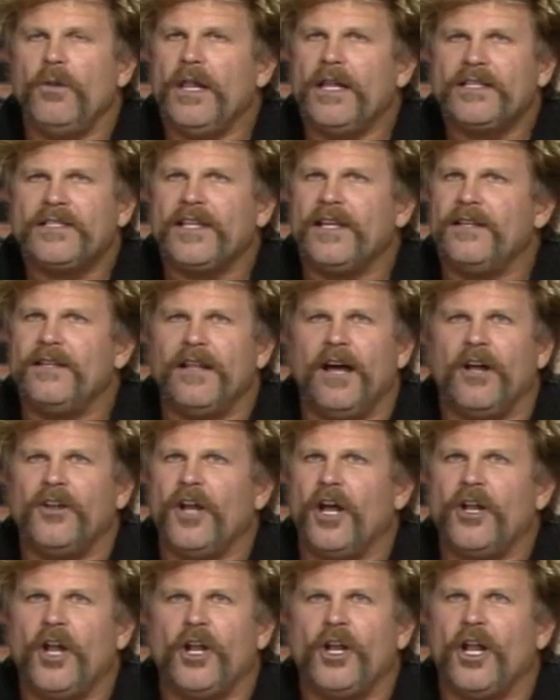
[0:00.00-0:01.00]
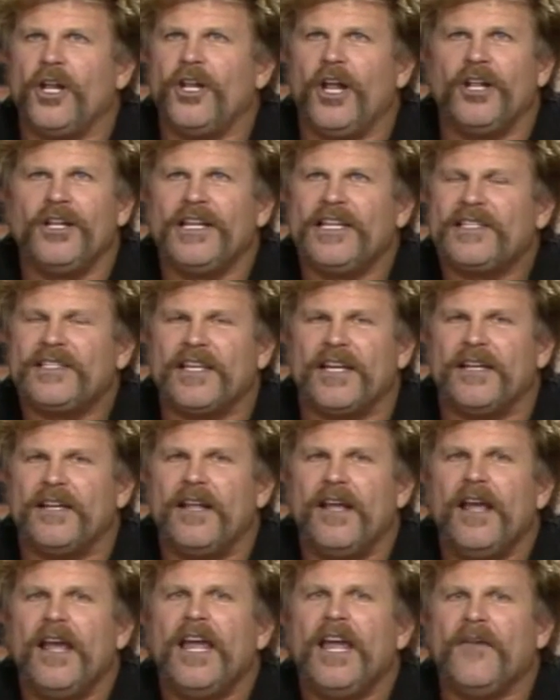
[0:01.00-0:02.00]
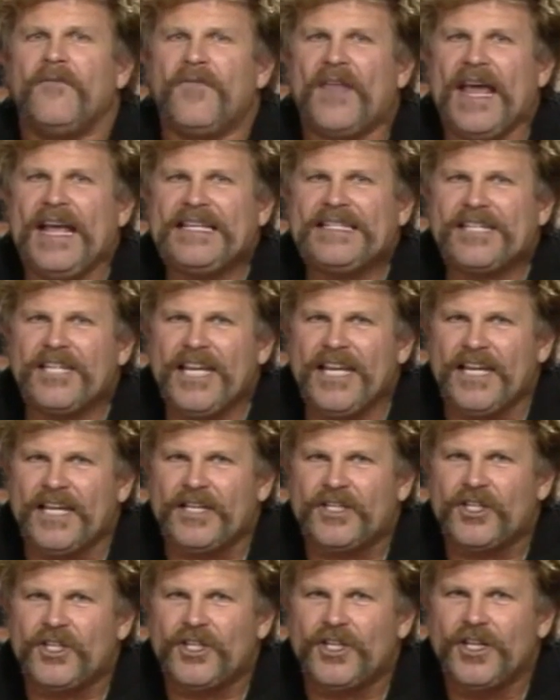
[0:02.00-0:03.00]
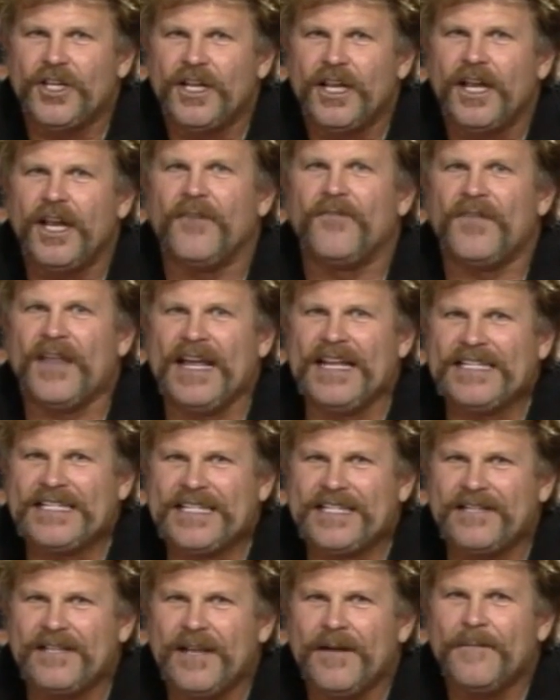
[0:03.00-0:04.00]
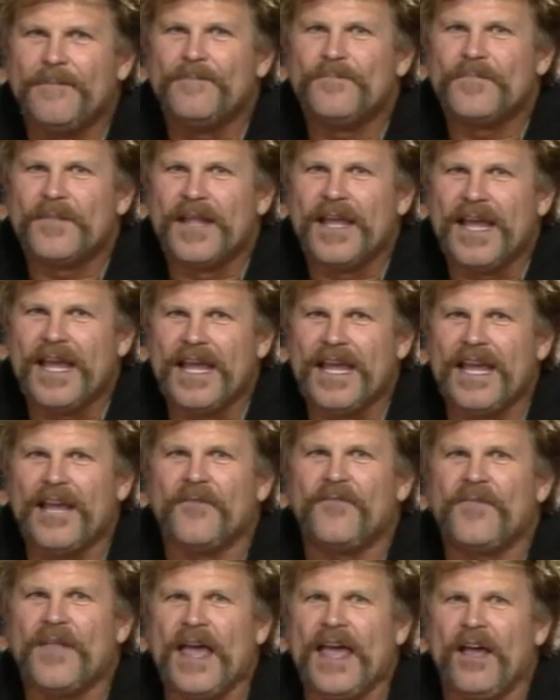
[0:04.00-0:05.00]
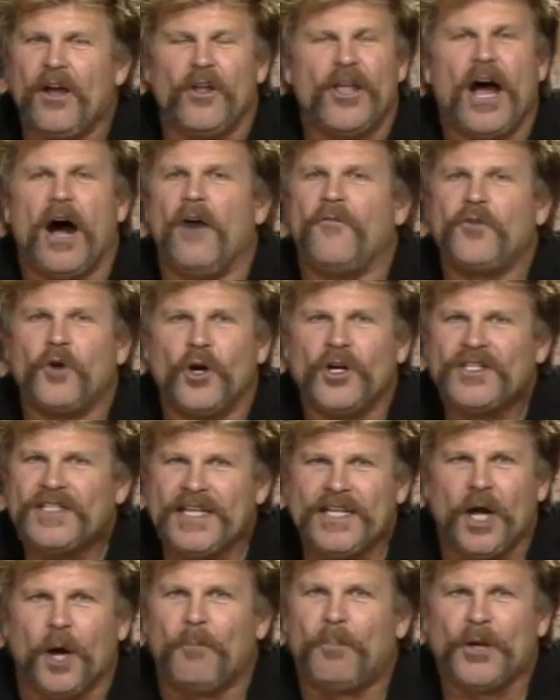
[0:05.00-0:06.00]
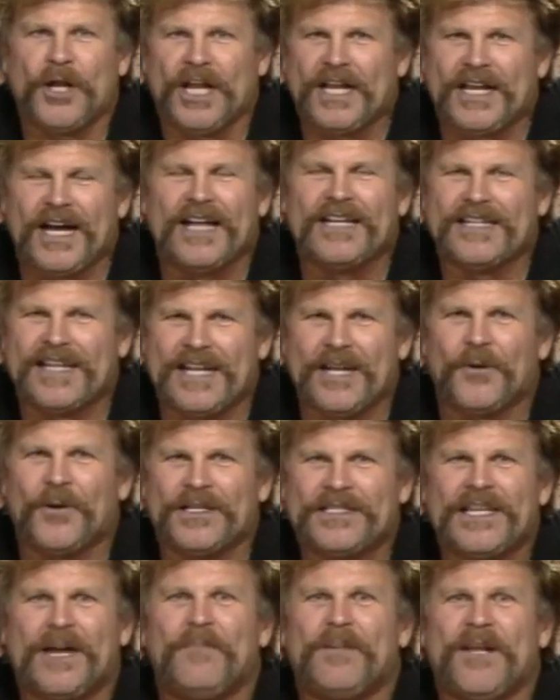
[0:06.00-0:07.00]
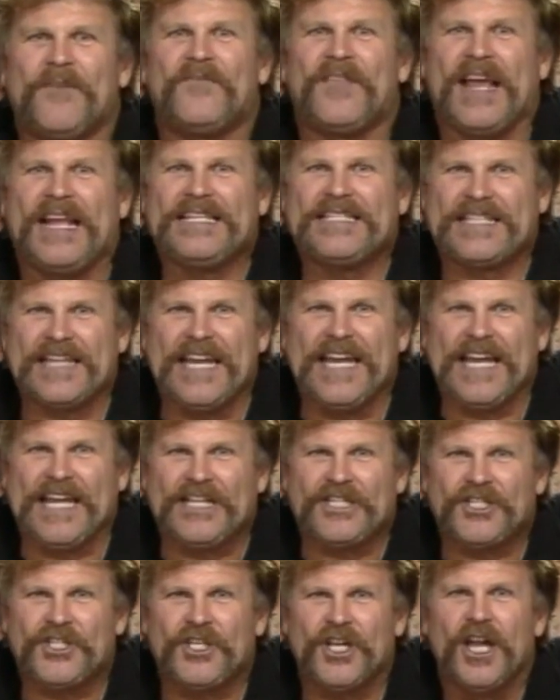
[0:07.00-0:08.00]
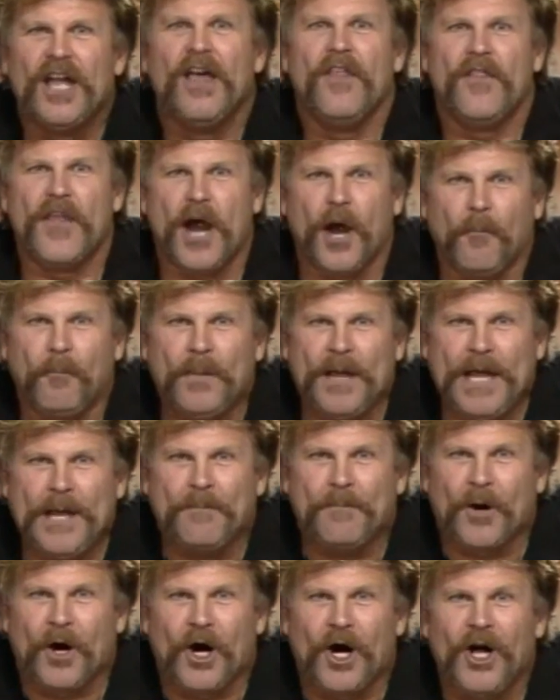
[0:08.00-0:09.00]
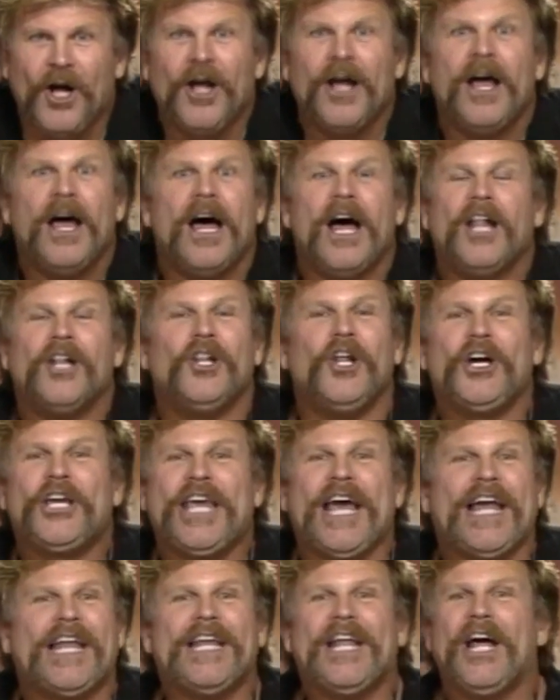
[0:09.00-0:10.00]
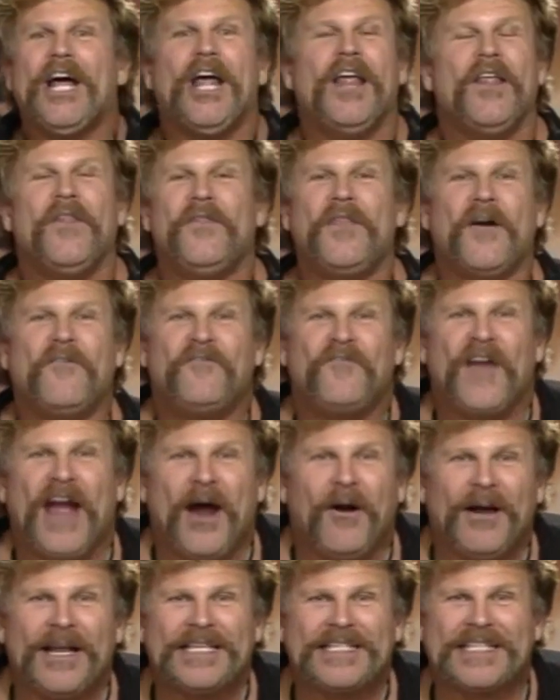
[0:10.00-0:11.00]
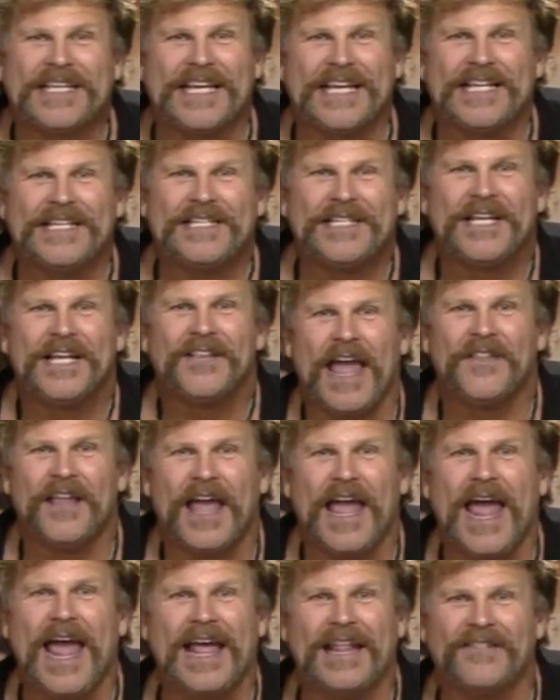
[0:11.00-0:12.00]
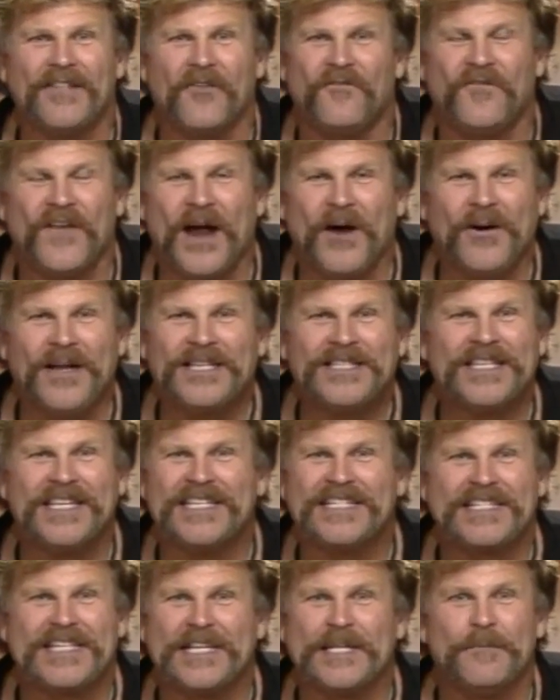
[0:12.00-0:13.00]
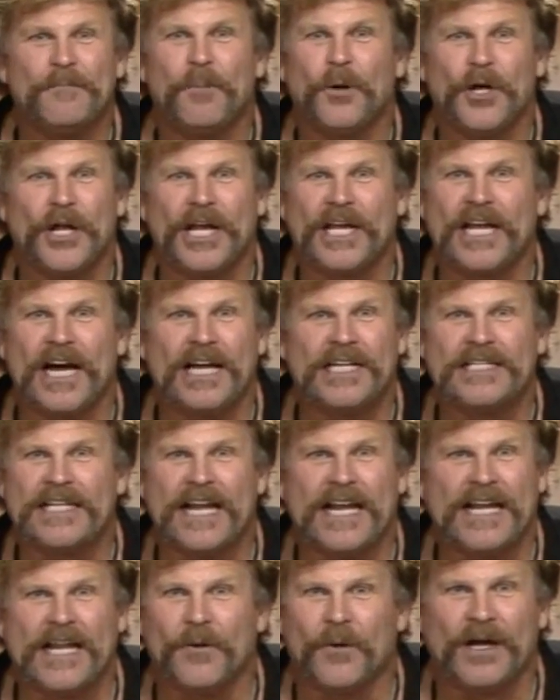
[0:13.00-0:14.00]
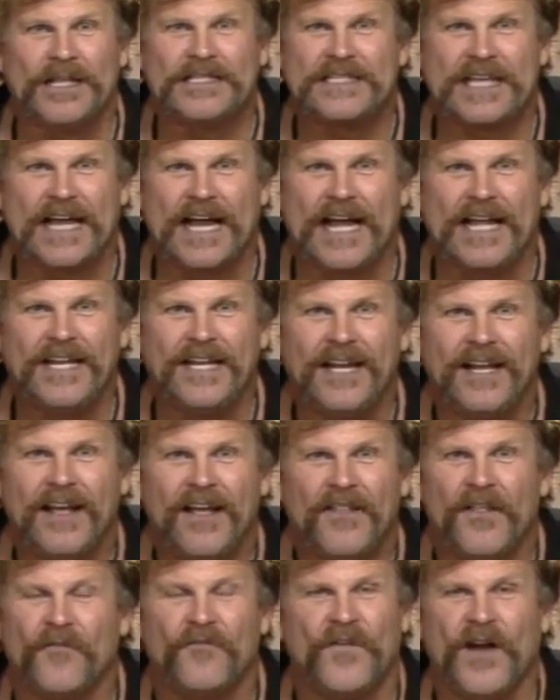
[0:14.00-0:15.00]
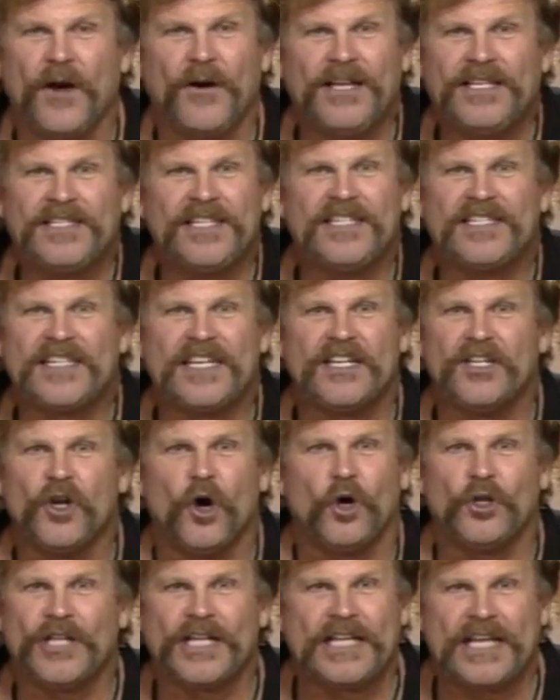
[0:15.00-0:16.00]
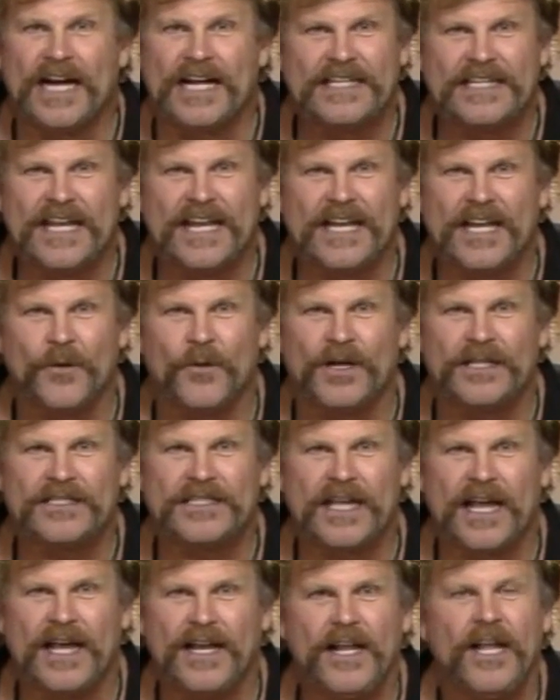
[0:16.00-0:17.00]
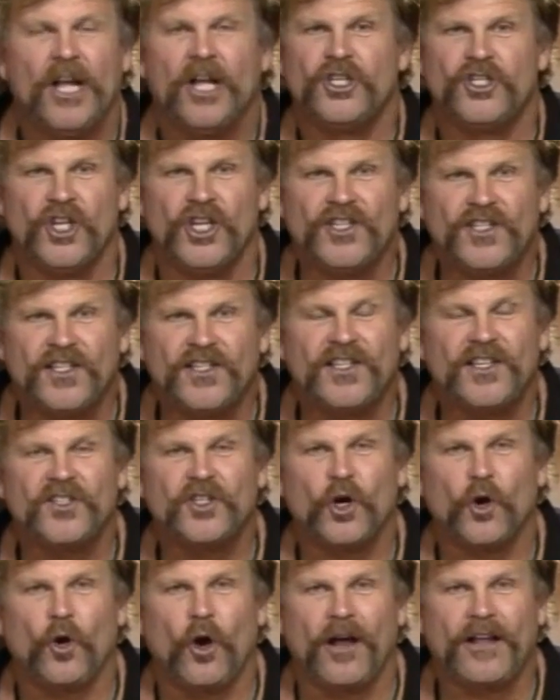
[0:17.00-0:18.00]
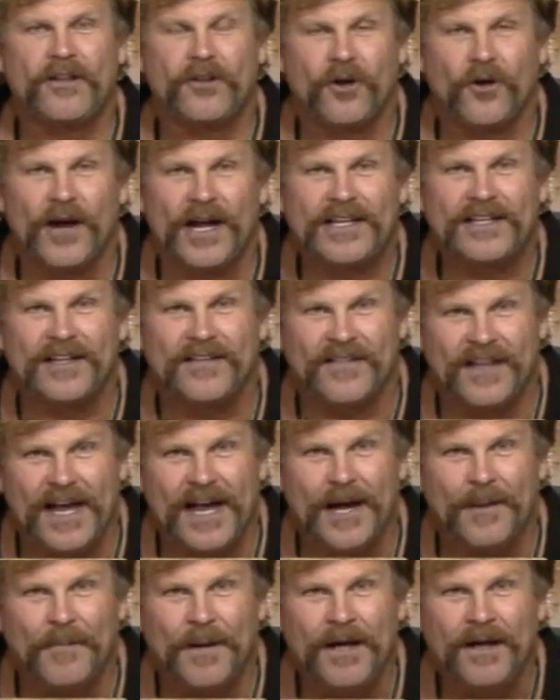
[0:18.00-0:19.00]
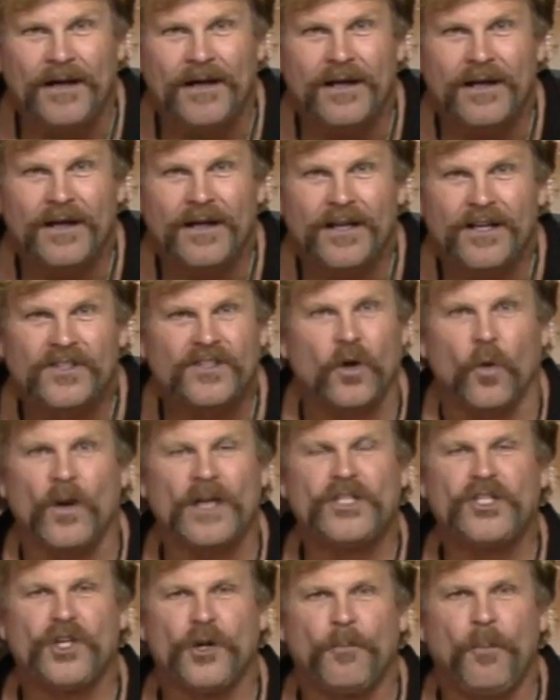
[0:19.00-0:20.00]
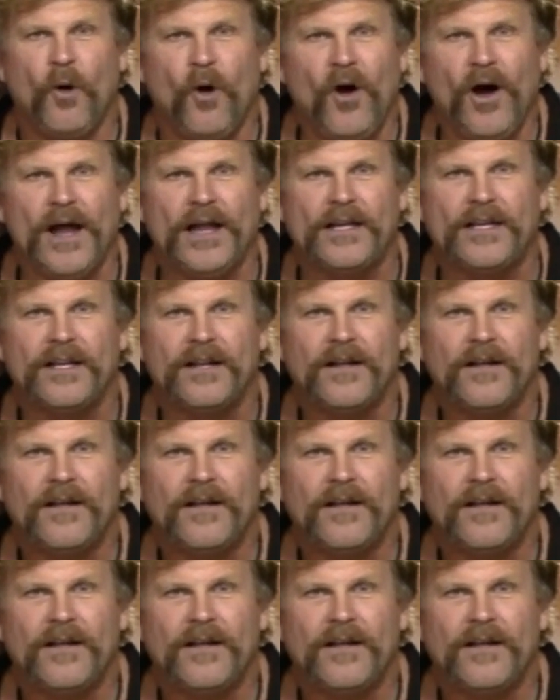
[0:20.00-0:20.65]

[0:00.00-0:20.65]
Remember, listen, no, no, no, no, listen. If they teach if one puts a gun to anyone's head they, and makes them now, of course they don't it. put a gun to anyone's head, but if look, they teach, look at where people, tithing money goes. At, it has the never, Pharisees, ever, ever hey, been the Pharisees in the wrong didn't place. put a gun to anyone's head. The Pharisees didn't hold a gun to anyone's head. Jesus is correct, correcting them. So what's your point?